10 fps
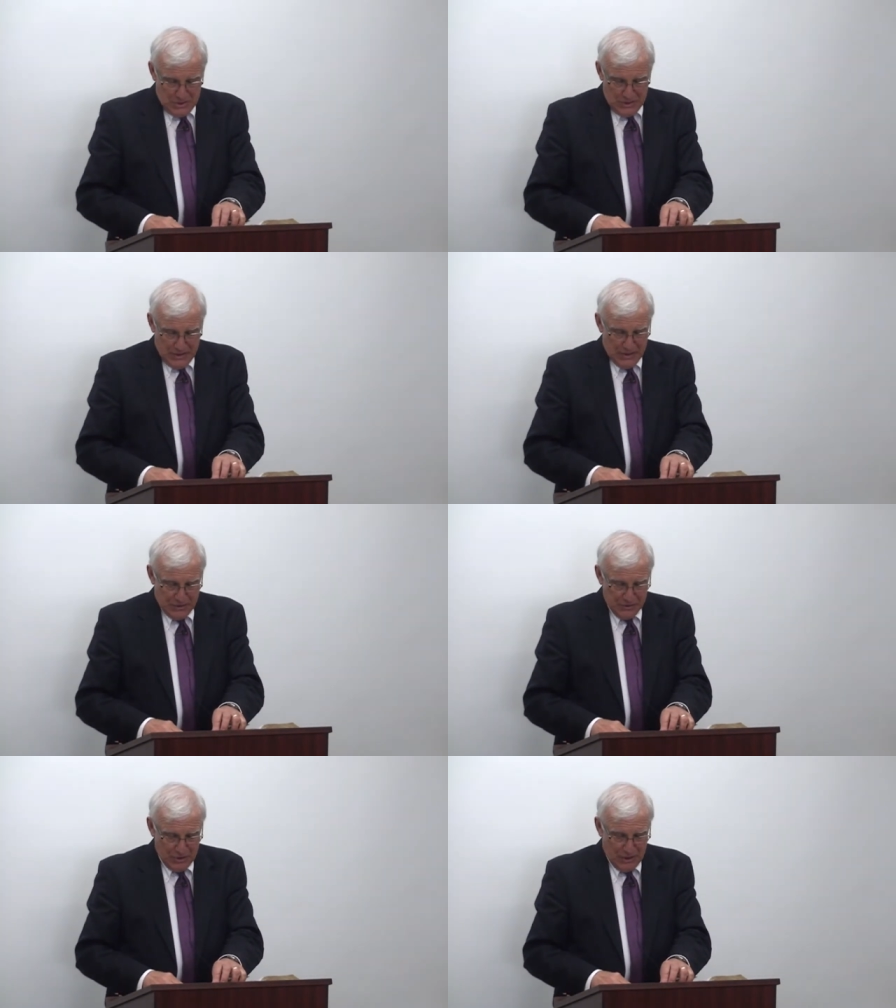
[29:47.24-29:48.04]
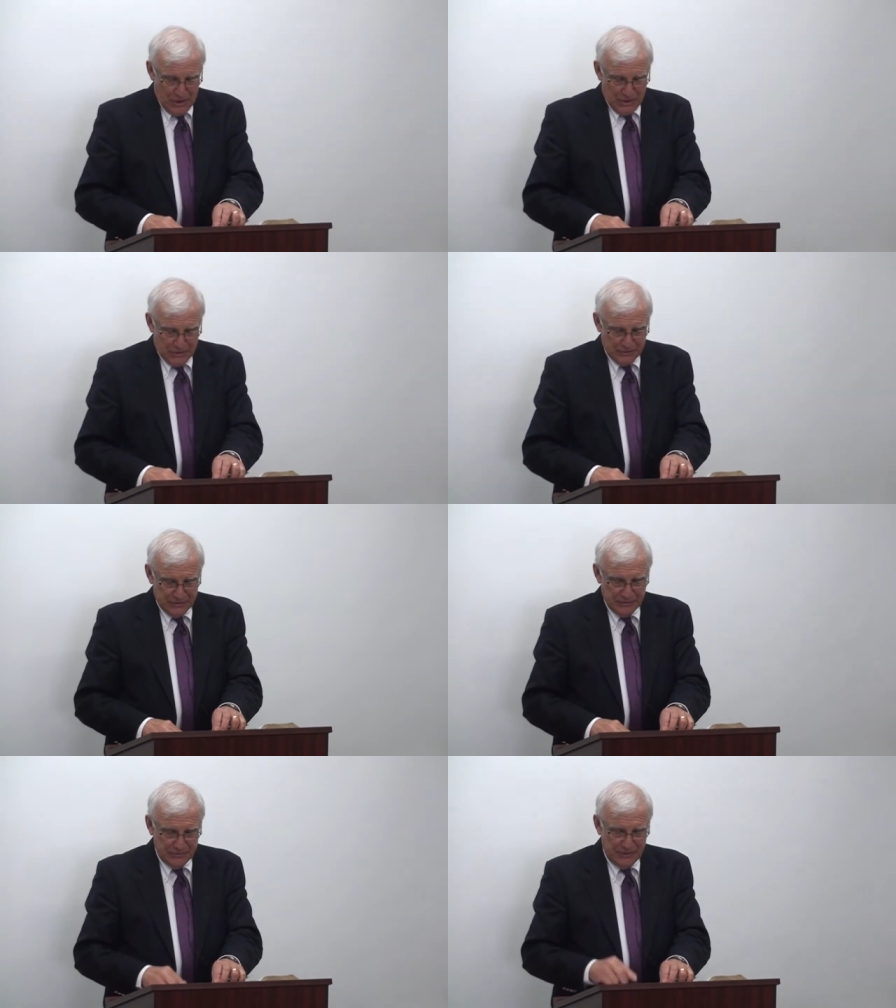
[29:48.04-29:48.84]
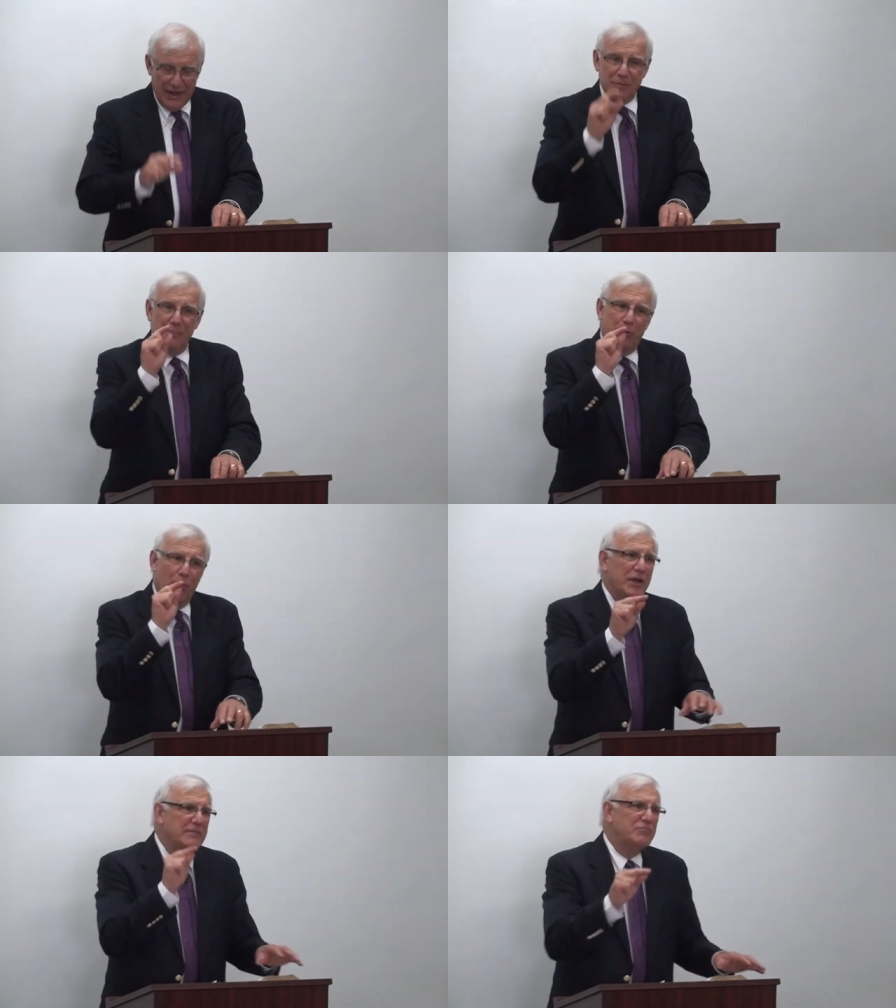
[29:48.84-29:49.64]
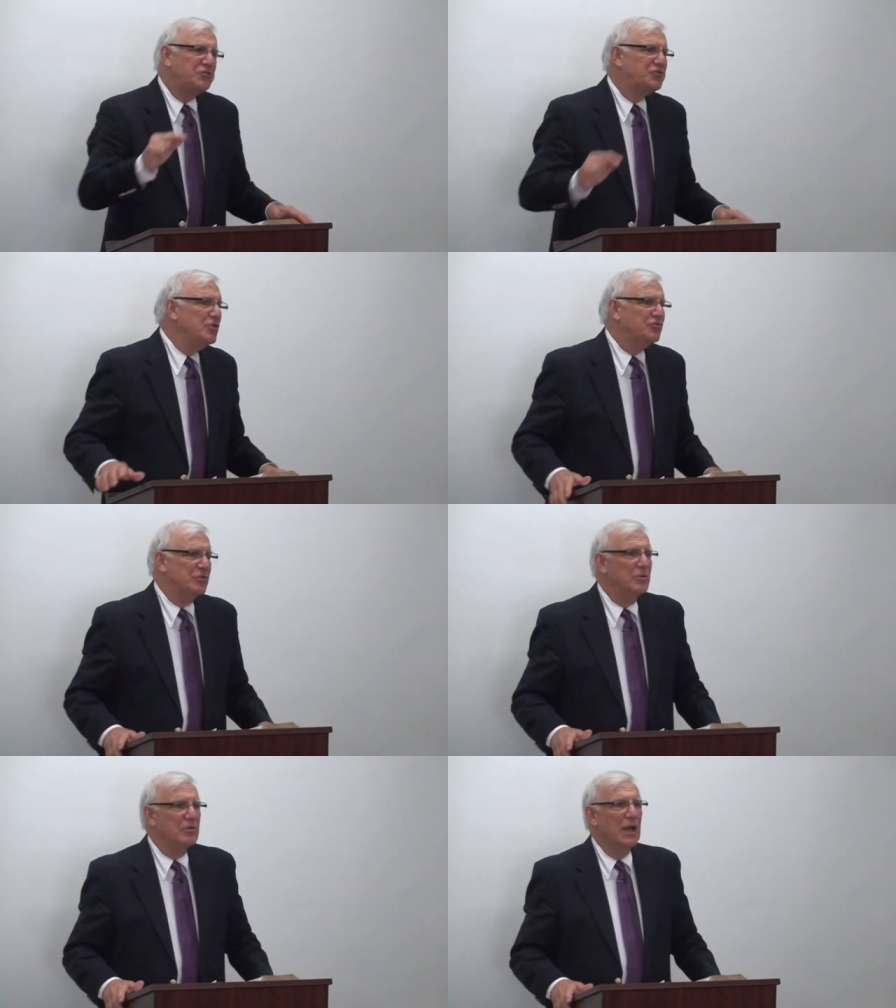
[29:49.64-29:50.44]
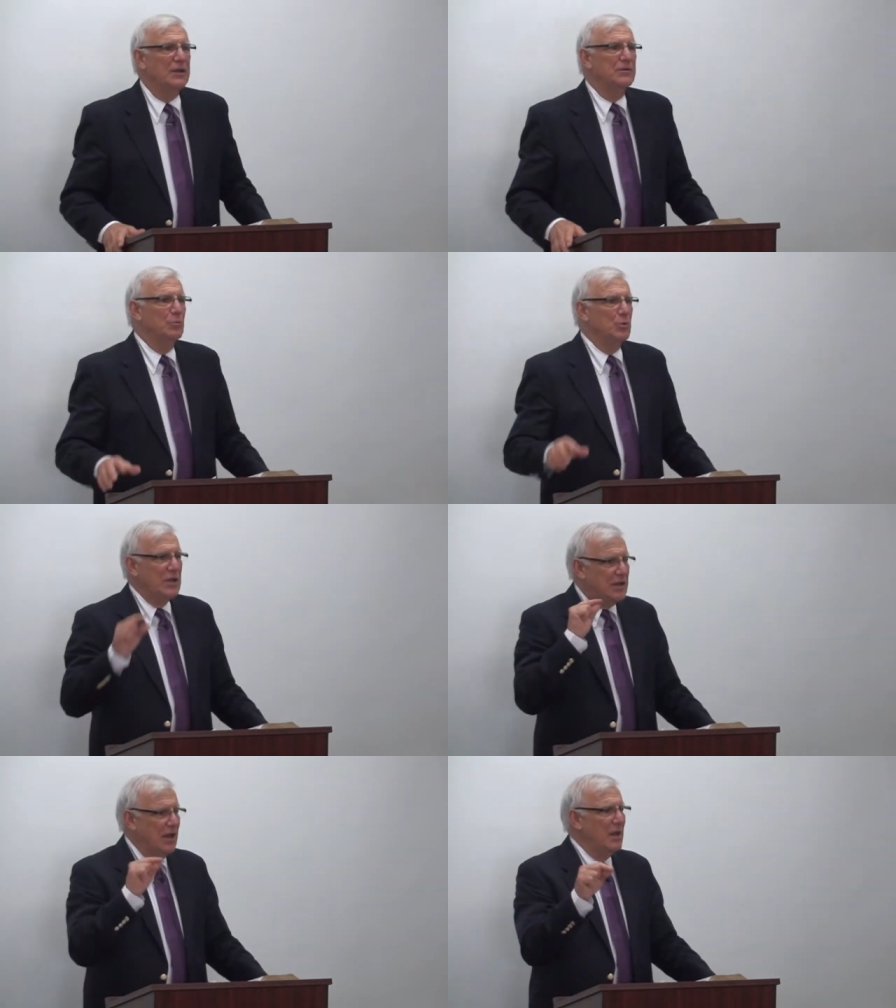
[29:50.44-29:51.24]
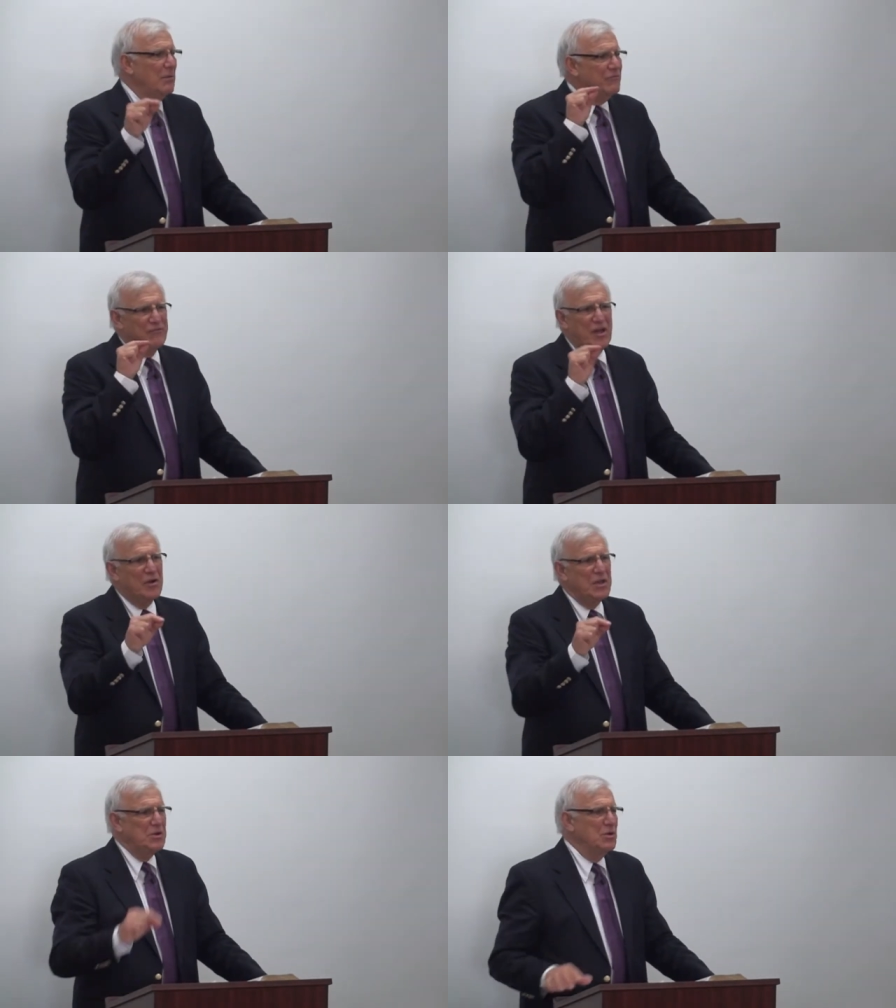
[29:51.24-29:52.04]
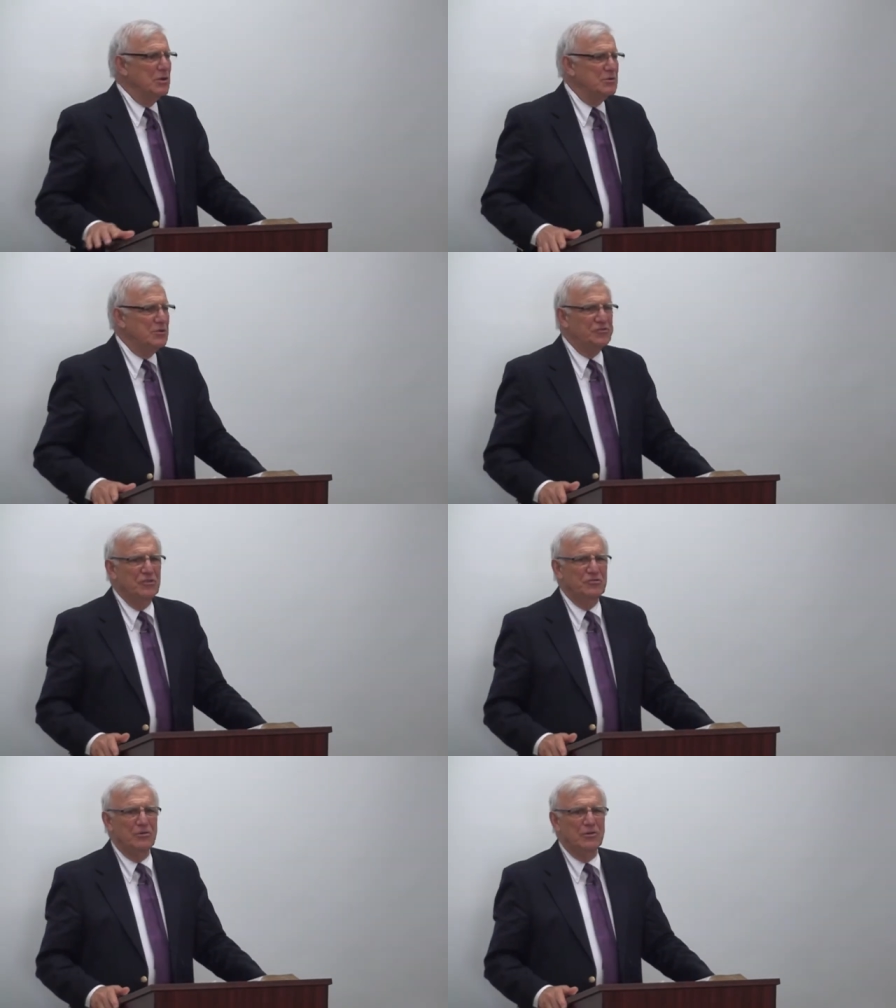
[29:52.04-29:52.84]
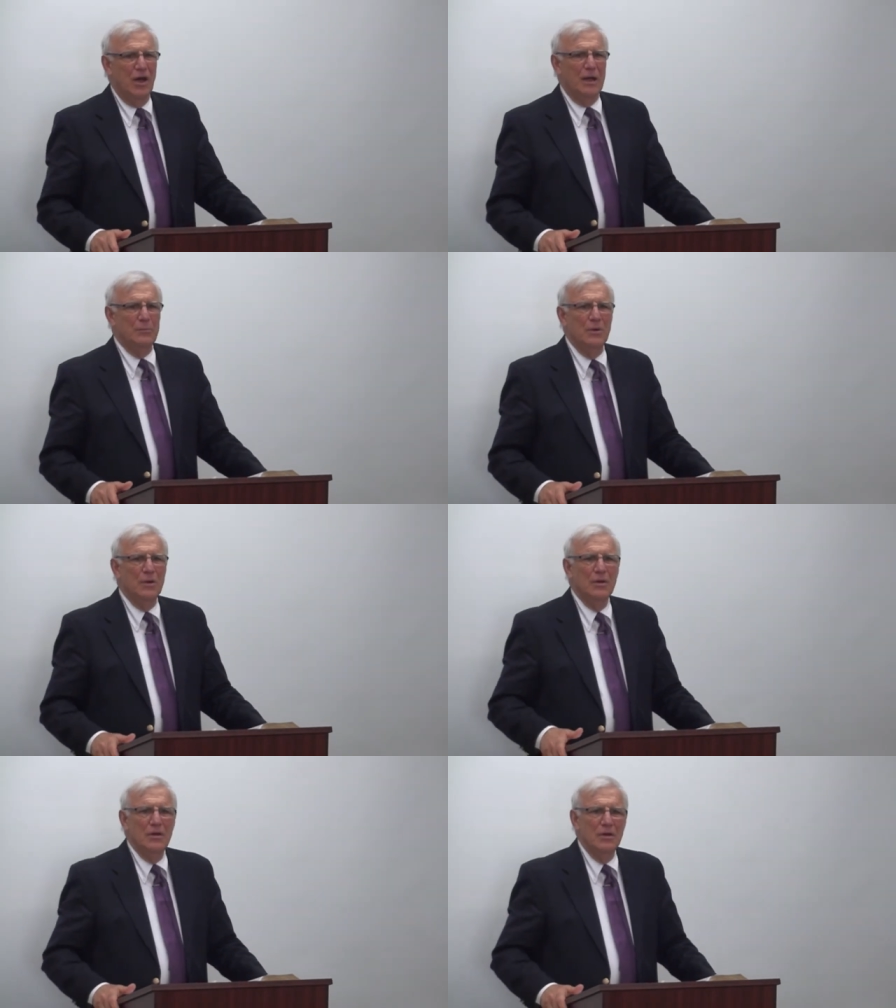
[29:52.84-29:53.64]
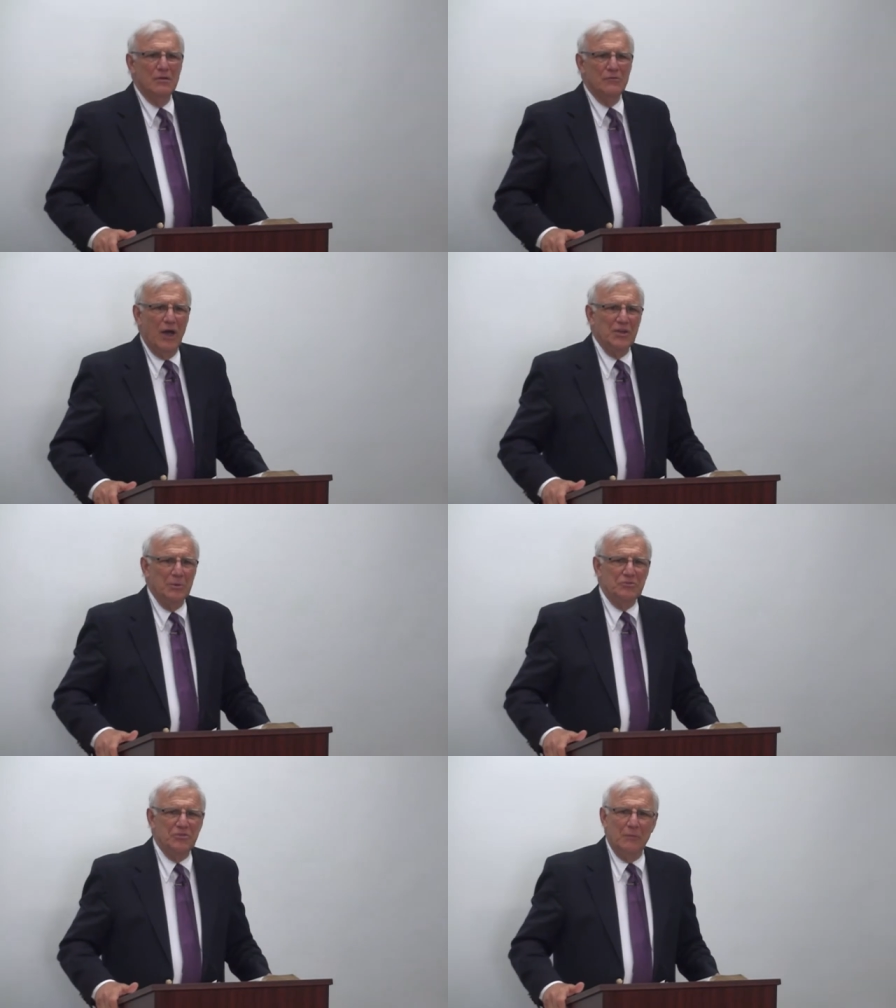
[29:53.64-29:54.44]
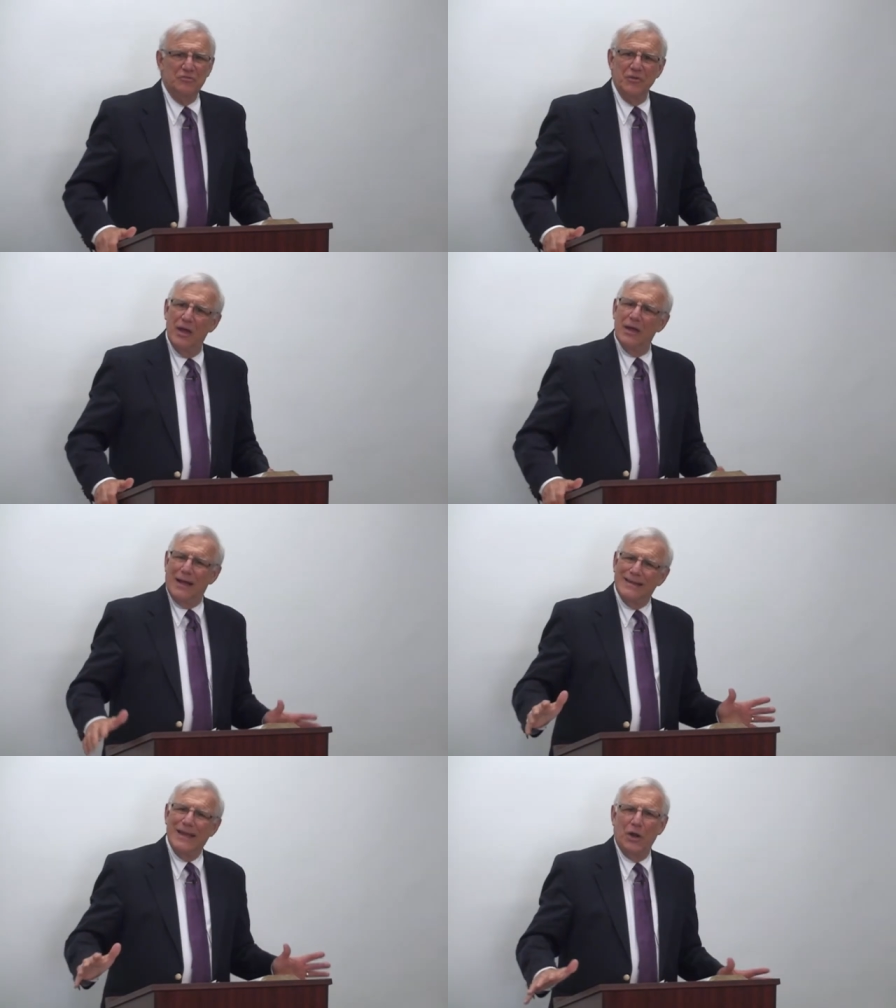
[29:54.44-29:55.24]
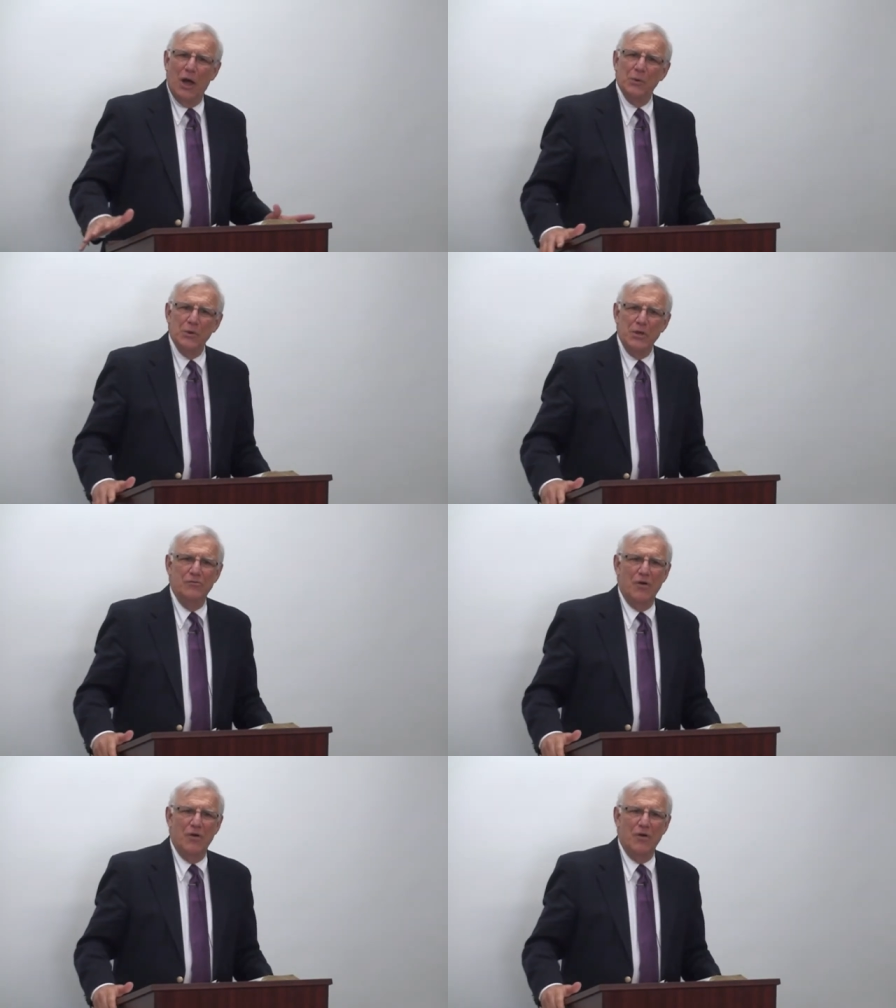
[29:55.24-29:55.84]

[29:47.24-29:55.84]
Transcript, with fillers: And uh, at the point of decision, at, when he came very near decision time, found himself saying, I cannot leave.